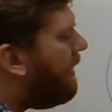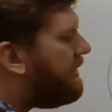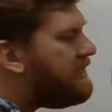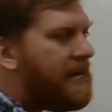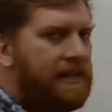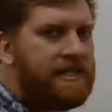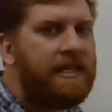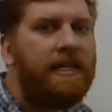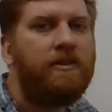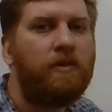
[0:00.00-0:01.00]
the
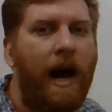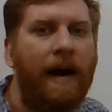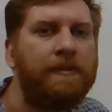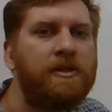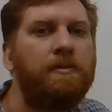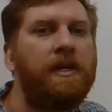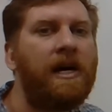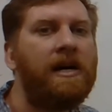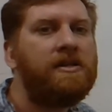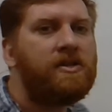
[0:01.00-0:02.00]
intensity drops
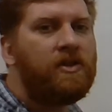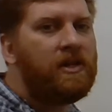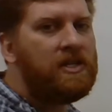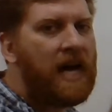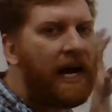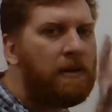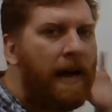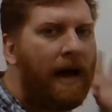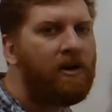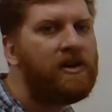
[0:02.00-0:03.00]
because the entire
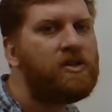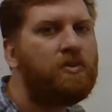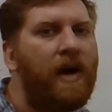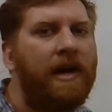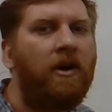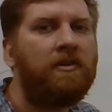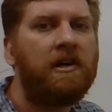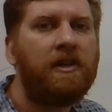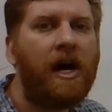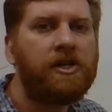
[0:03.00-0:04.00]
power is spread over
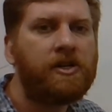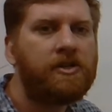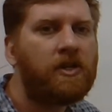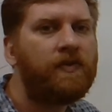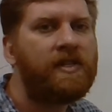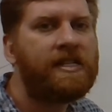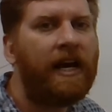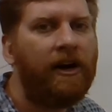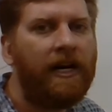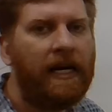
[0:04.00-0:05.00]
a larger surface
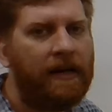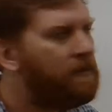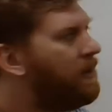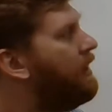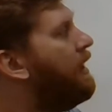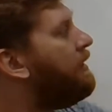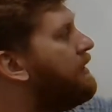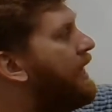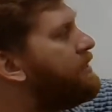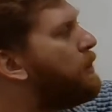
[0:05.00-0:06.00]
area.
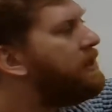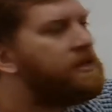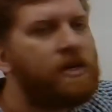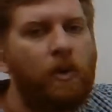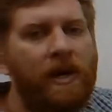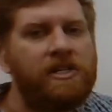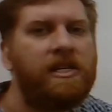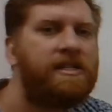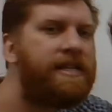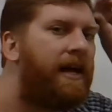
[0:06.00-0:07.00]
That is what this
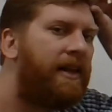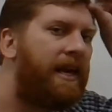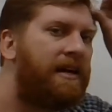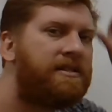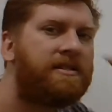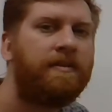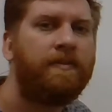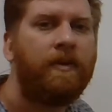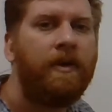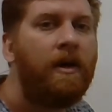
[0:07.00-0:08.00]
equation is telling us.
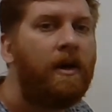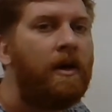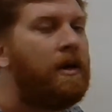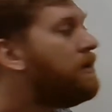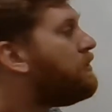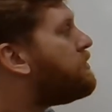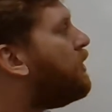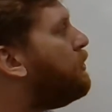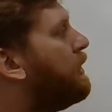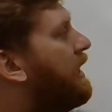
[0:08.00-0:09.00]

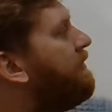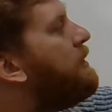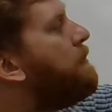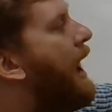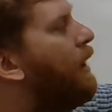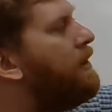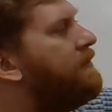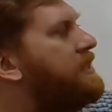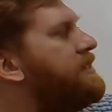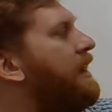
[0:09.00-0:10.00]
So we're given the power of
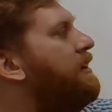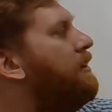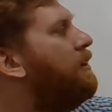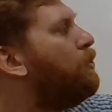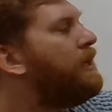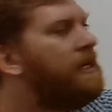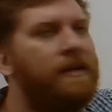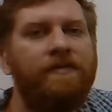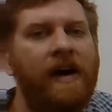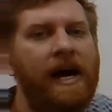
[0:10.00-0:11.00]
the sun. We need
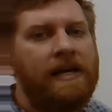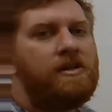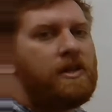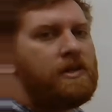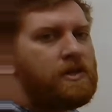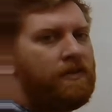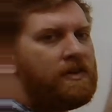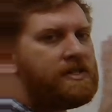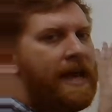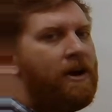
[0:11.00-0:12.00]
to find the
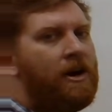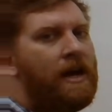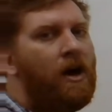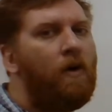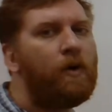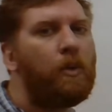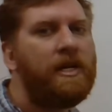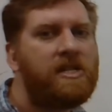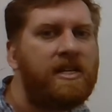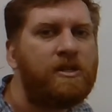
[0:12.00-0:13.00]
surface area over
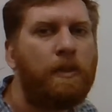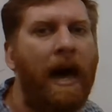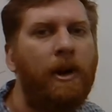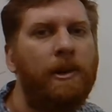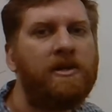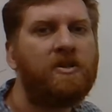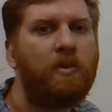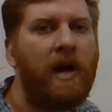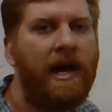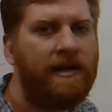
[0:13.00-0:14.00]
which this power is
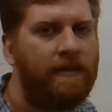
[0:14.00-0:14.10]
spread.